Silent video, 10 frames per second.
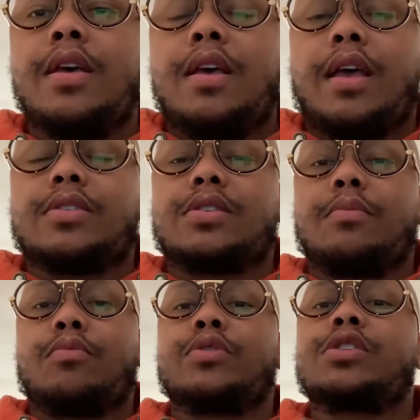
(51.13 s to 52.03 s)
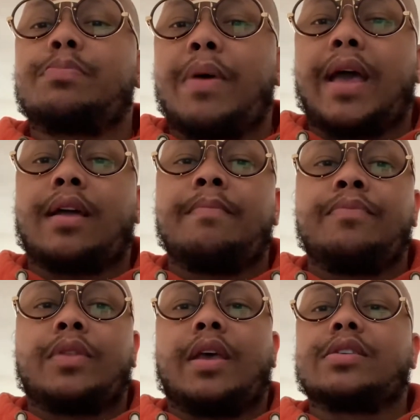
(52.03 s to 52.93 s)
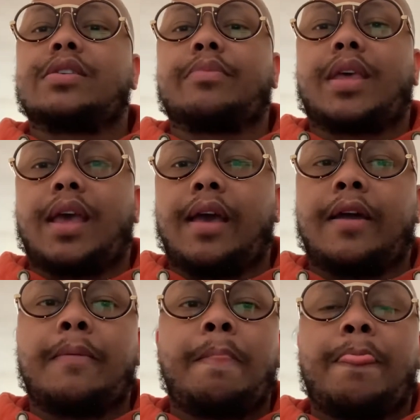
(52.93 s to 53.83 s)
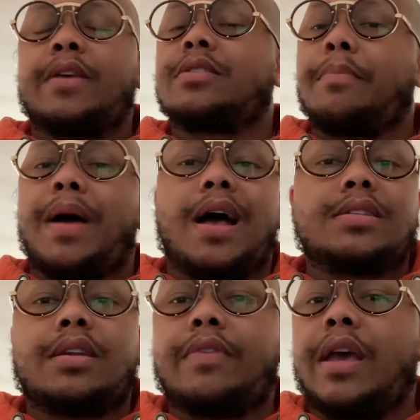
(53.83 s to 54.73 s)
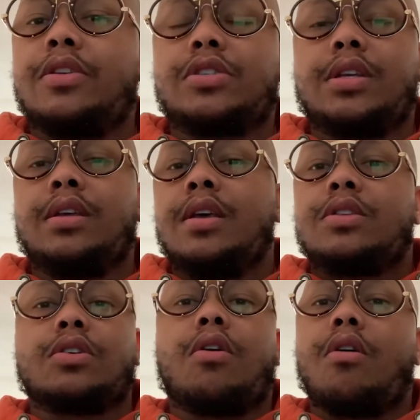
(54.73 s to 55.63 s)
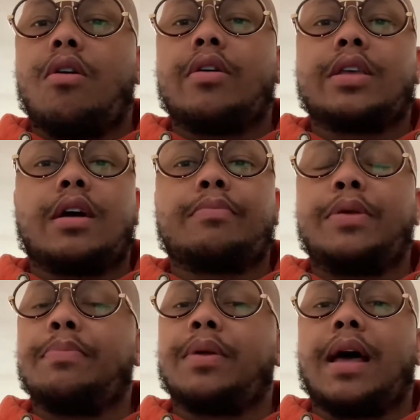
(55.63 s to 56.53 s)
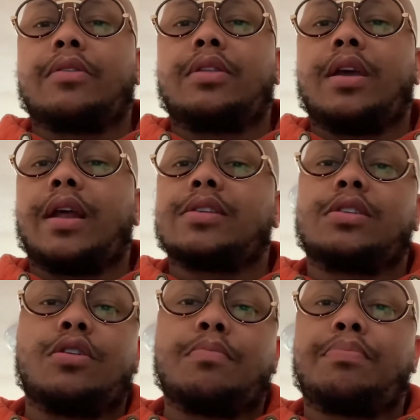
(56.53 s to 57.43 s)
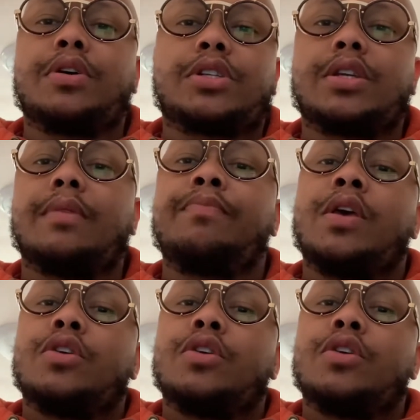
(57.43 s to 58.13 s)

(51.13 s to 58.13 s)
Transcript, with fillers: and some respect and some care and some positive energy to all young people out there that's still pushing,